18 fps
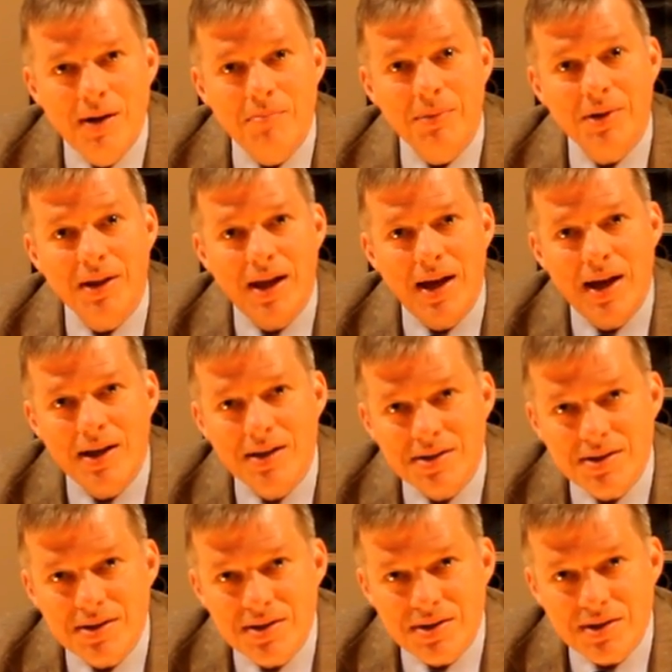Mille
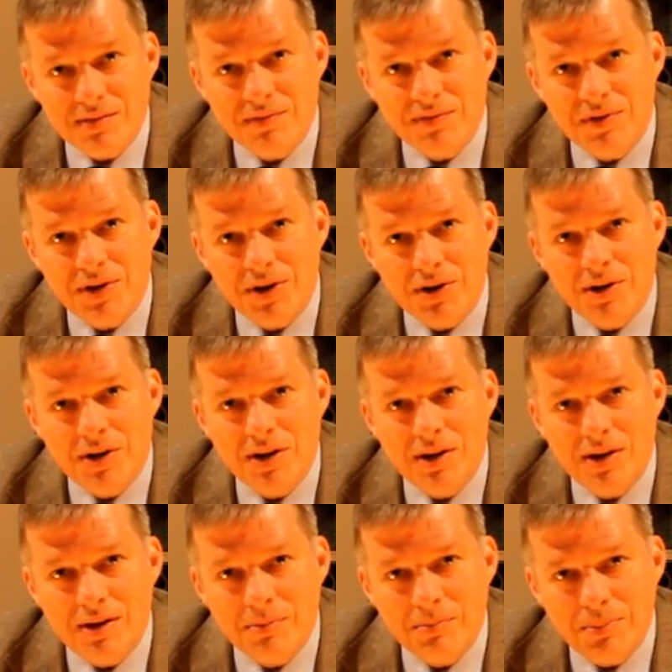Lacs is a
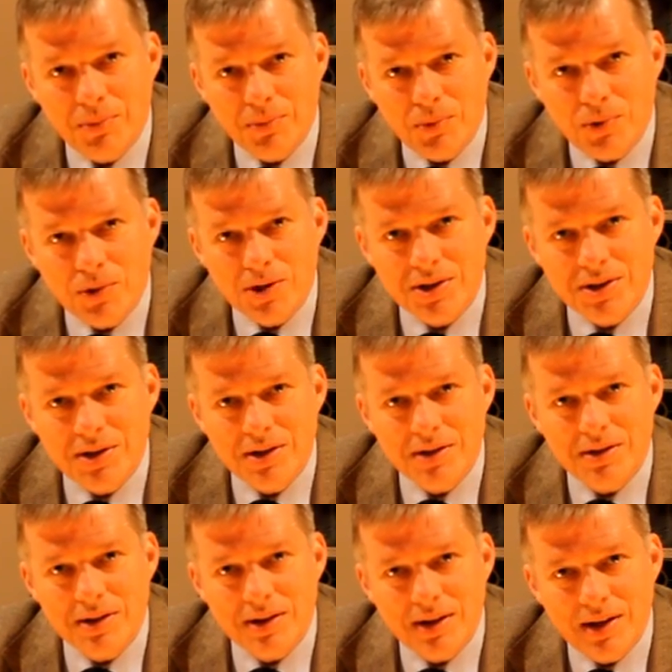very
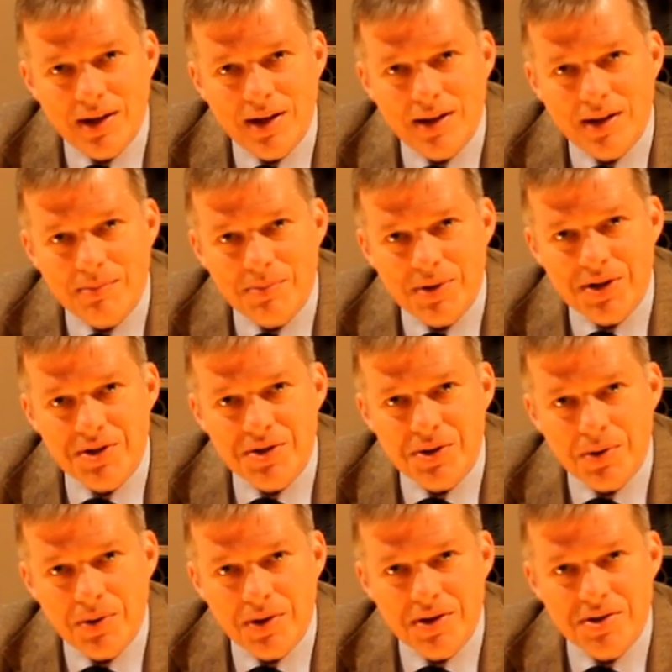important lake in
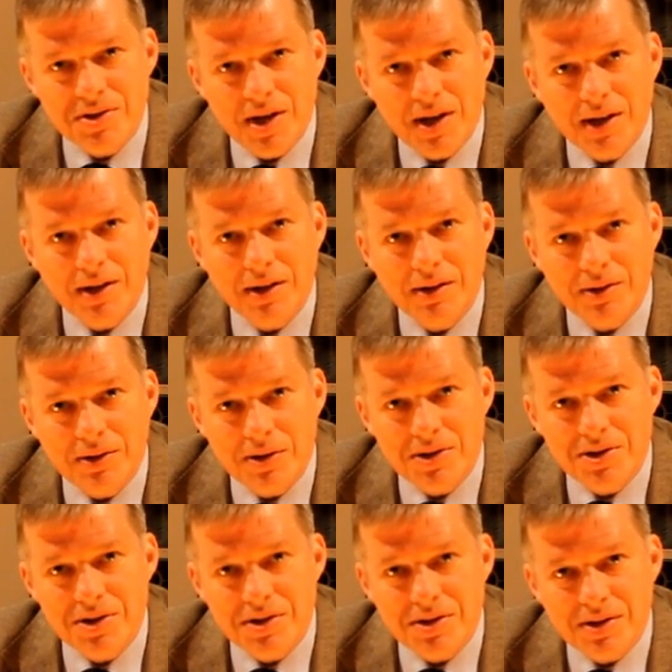Minnesota, the second
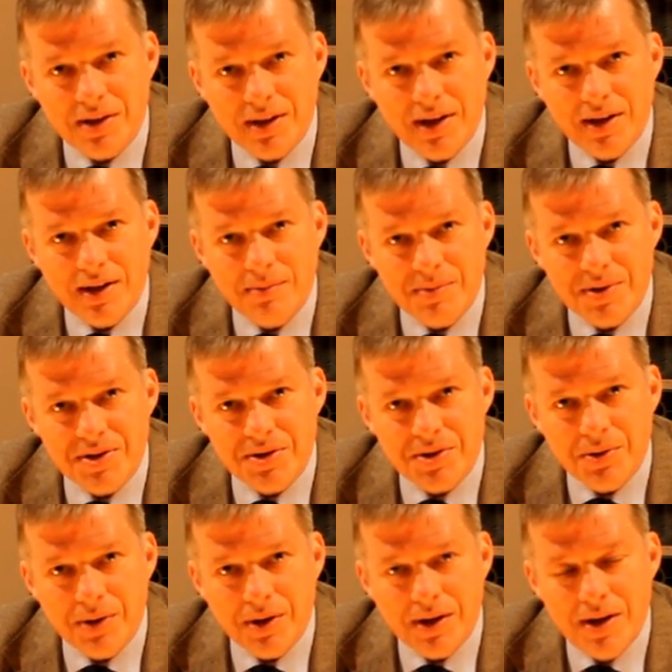largest lake in
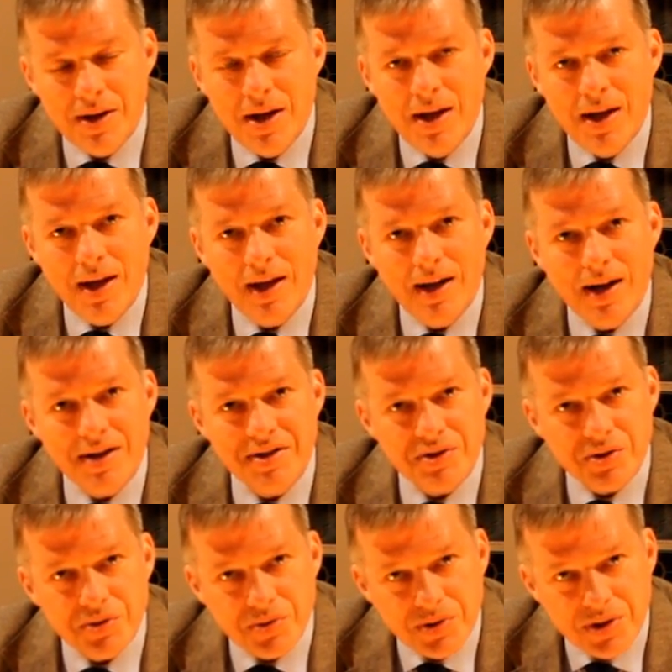Minnesota, and has
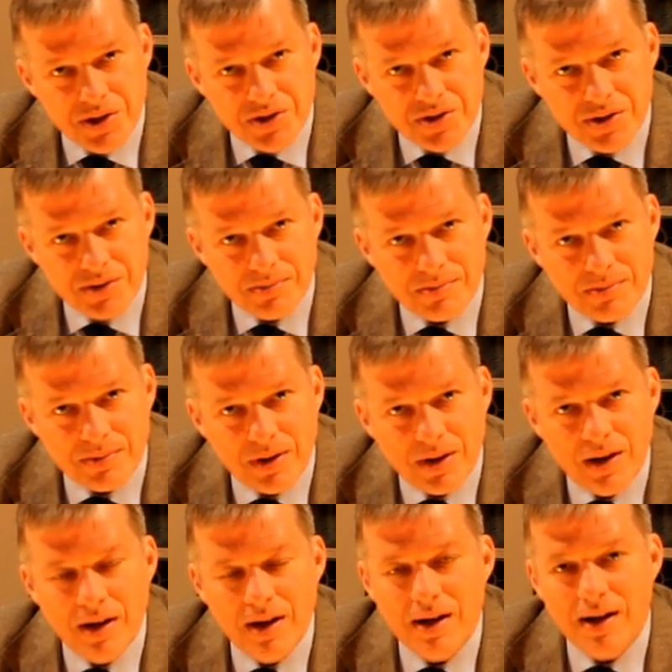a tradition,
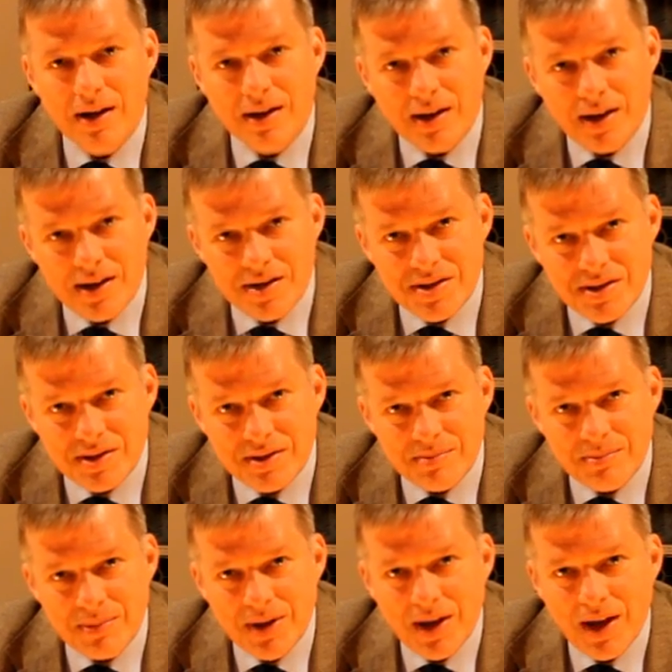a
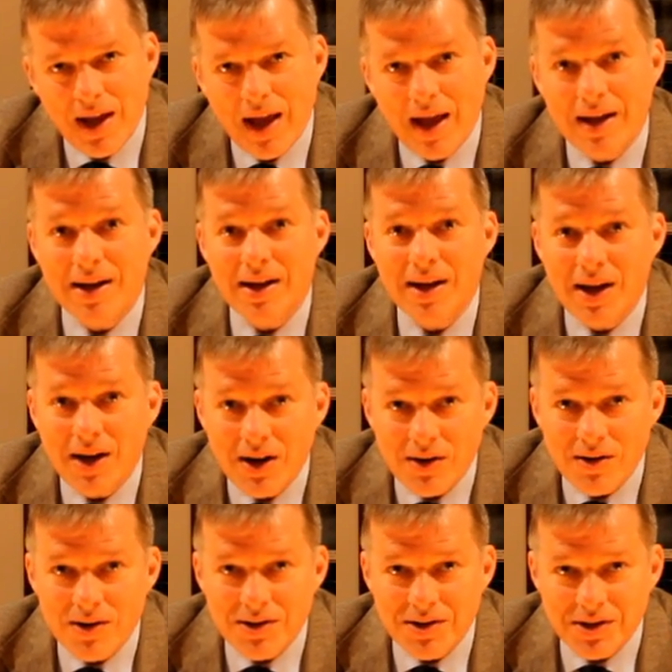custom, and a
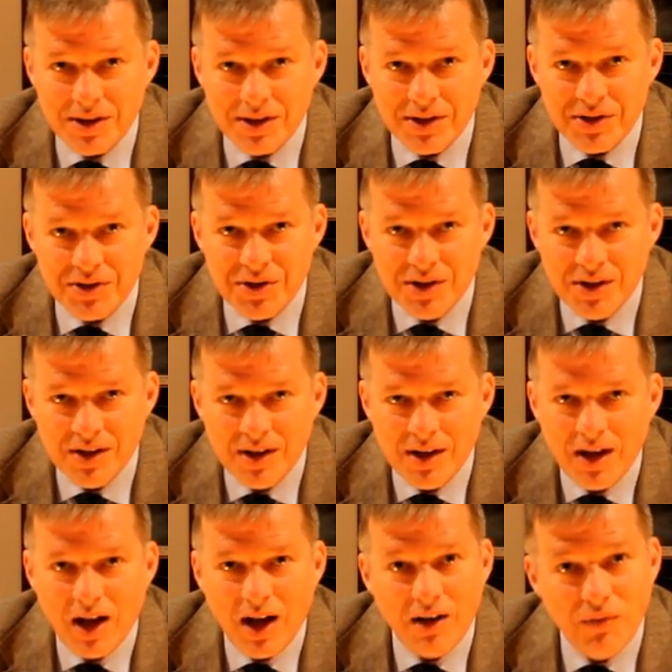heritage
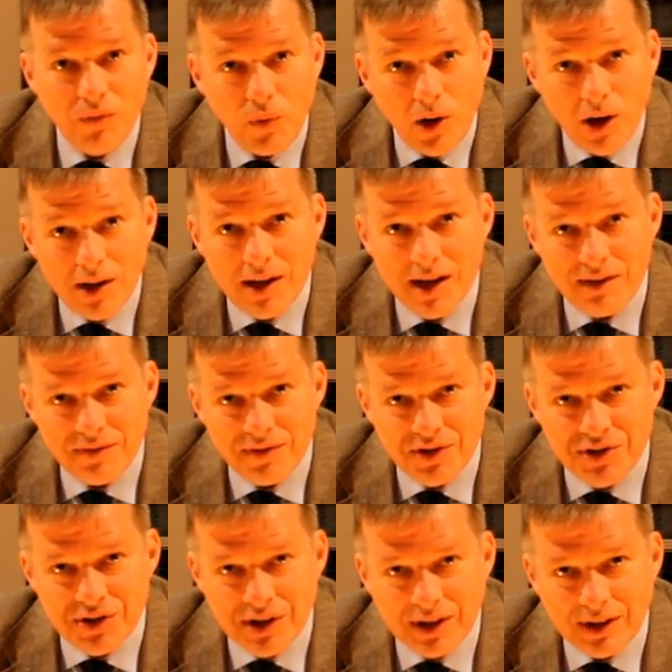of walleye
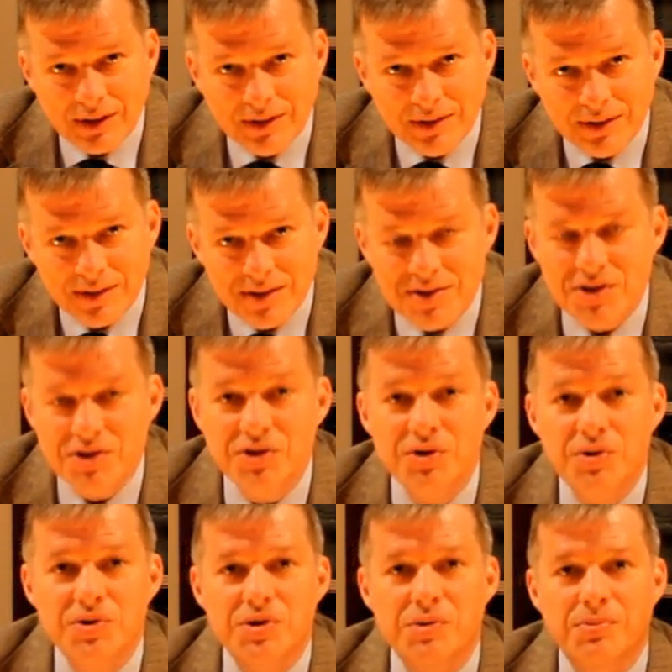fishing. This is
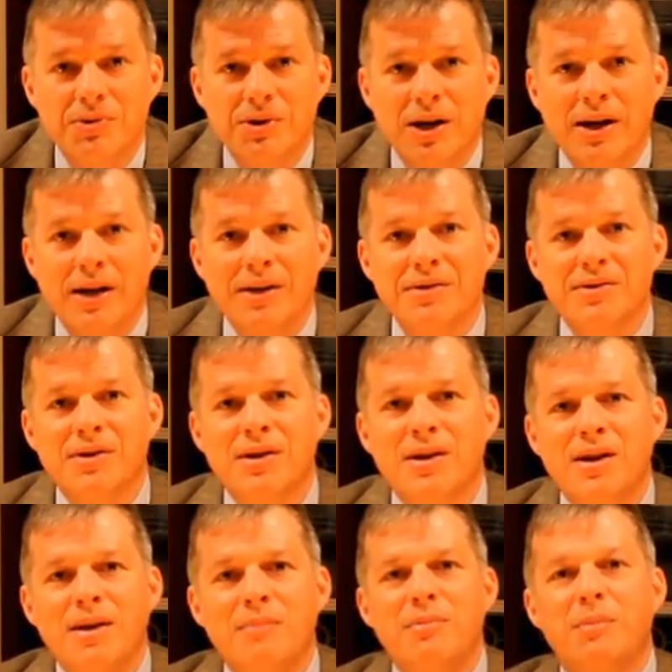no surprise.
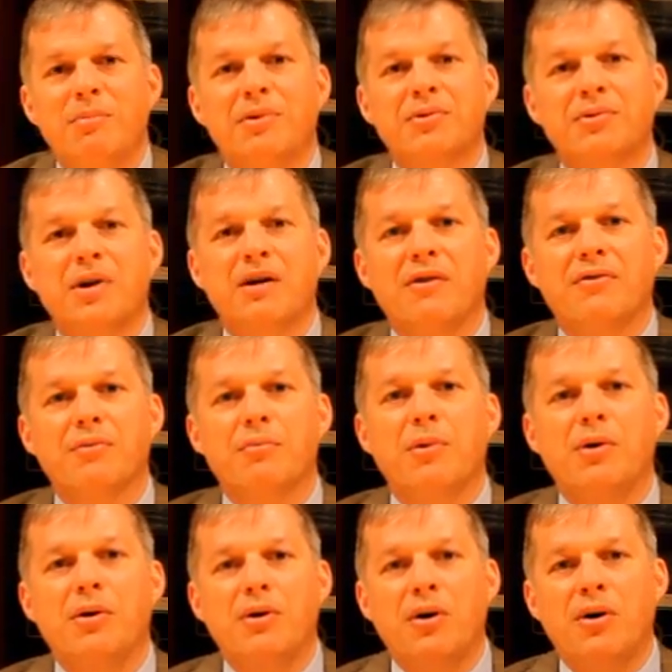People
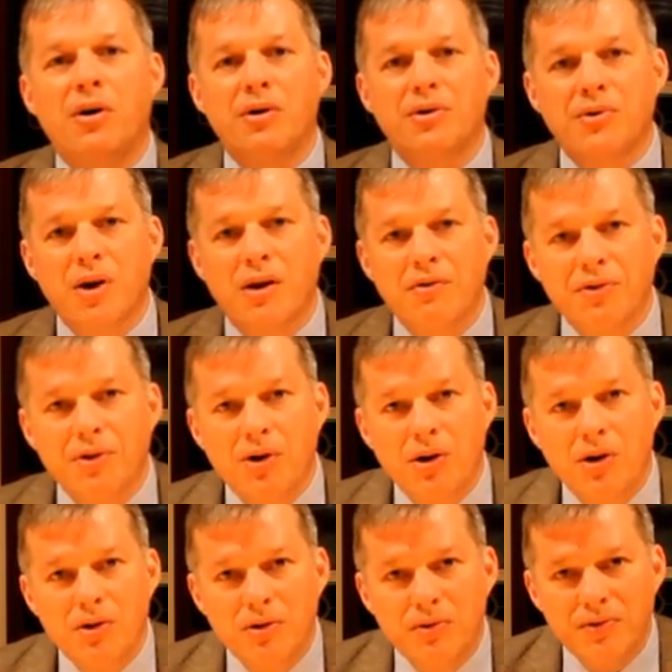travel
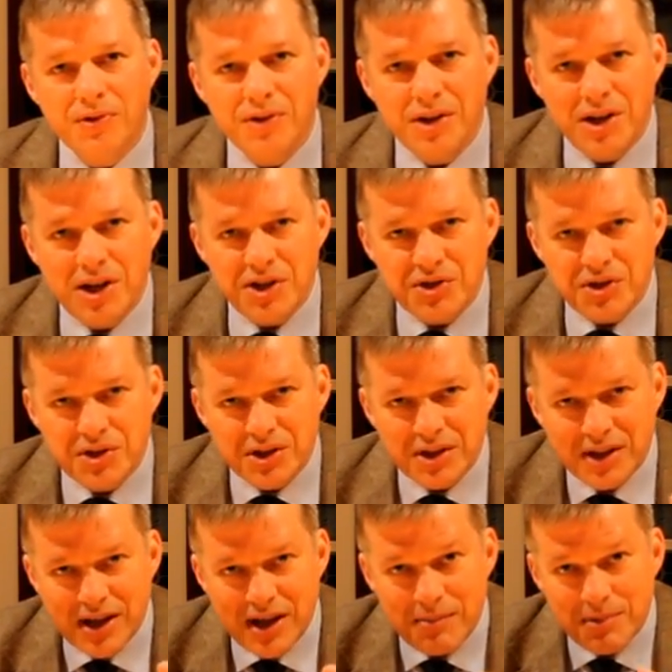all over the nation
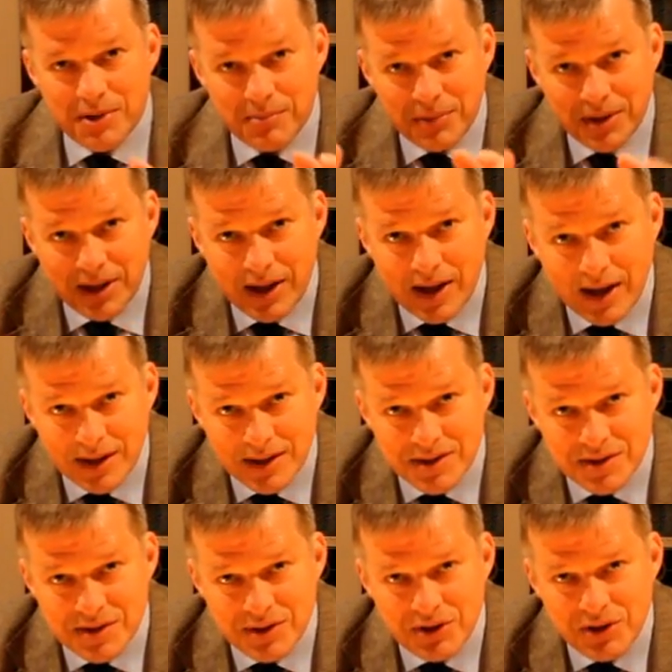to come to Mille
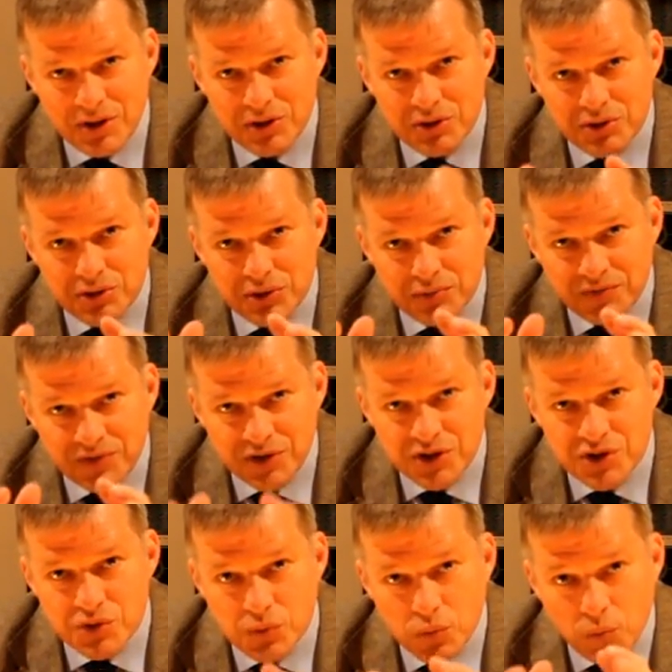Lacs to
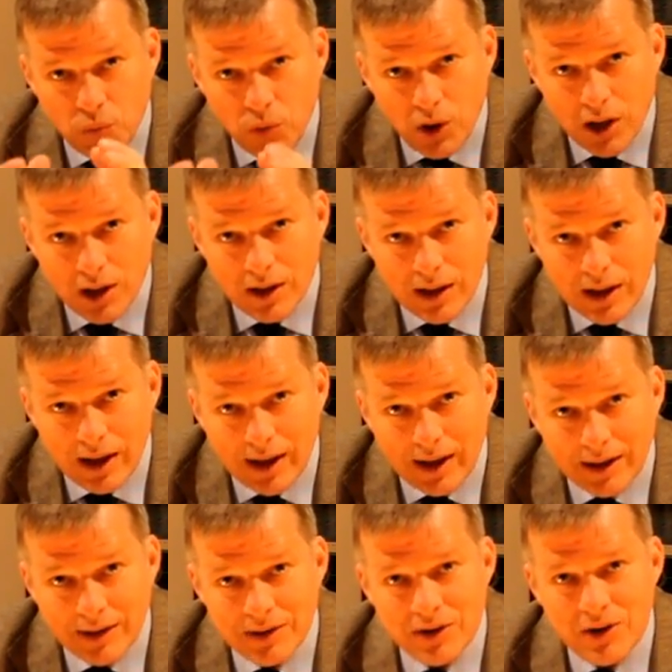fish
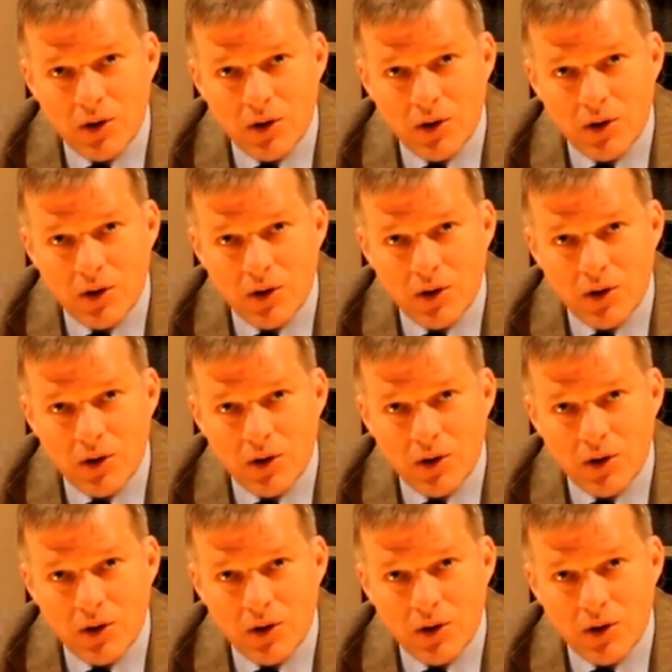walleye.